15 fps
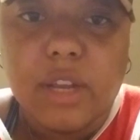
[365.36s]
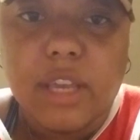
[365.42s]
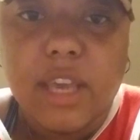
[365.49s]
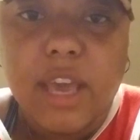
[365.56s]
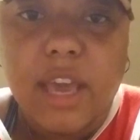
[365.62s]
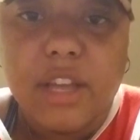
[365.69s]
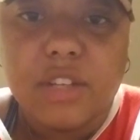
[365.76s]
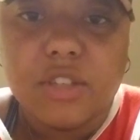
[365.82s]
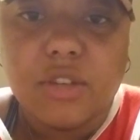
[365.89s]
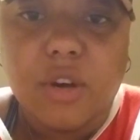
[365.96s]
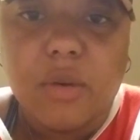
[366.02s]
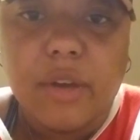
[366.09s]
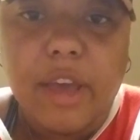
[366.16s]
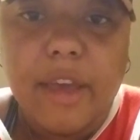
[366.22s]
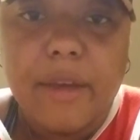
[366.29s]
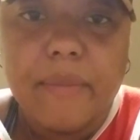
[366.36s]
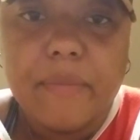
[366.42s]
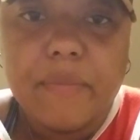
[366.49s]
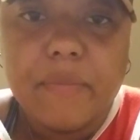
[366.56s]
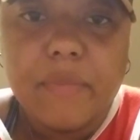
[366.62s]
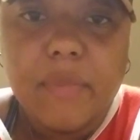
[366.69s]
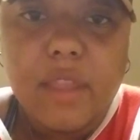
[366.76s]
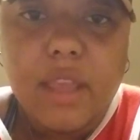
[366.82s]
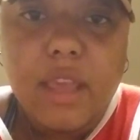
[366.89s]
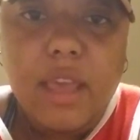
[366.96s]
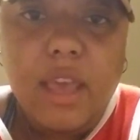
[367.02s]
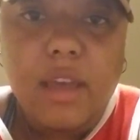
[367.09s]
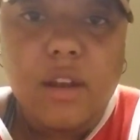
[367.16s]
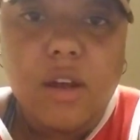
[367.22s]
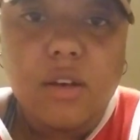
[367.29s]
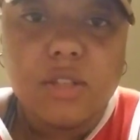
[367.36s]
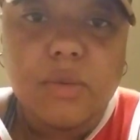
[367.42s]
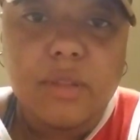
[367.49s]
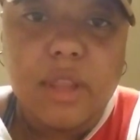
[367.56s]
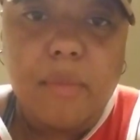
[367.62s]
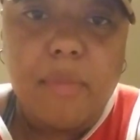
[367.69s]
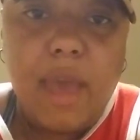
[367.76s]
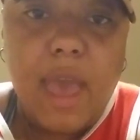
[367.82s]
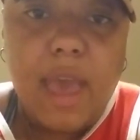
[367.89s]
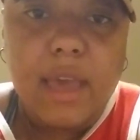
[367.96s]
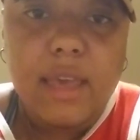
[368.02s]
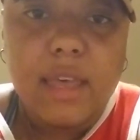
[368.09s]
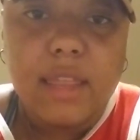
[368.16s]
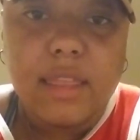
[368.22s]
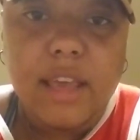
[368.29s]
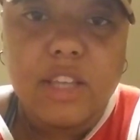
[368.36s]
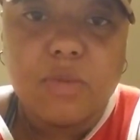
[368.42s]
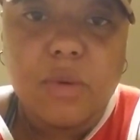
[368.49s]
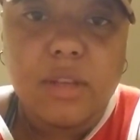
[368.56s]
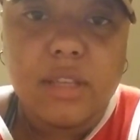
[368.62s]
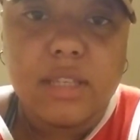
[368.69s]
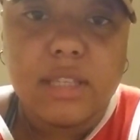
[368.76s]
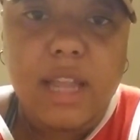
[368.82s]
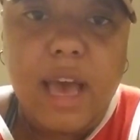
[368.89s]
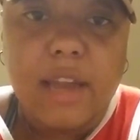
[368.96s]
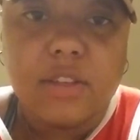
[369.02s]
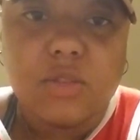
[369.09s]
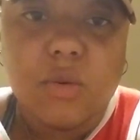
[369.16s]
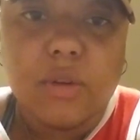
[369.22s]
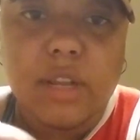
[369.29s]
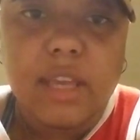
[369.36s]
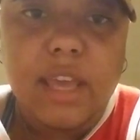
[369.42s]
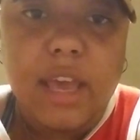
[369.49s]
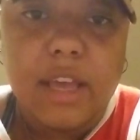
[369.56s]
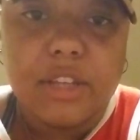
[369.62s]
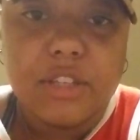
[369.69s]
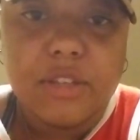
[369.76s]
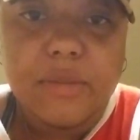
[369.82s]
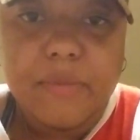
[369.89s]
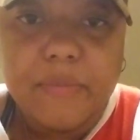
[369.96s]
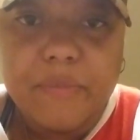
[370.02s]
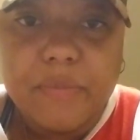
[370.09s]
to catch. Okay, and also in the back, that's where the slide is going to catch.